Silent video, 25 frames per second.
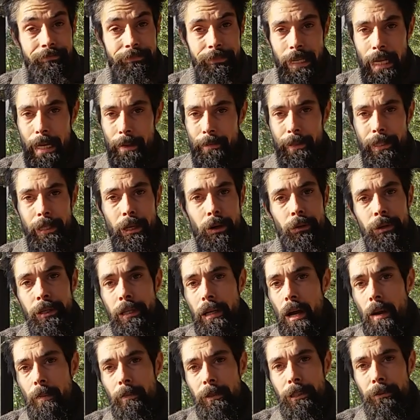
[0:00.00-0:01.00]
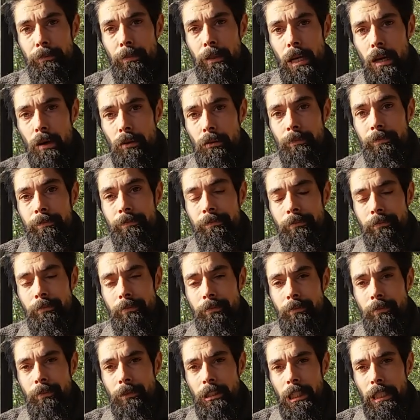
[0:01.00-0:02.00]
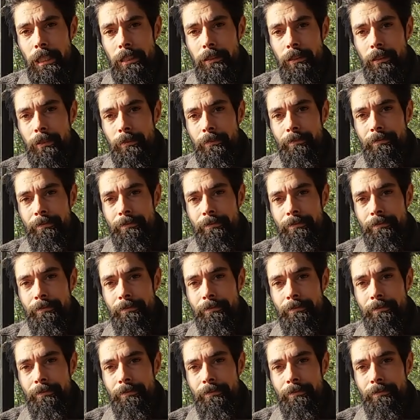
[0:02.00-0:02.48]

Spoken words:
let me know in the comments below. Cheers.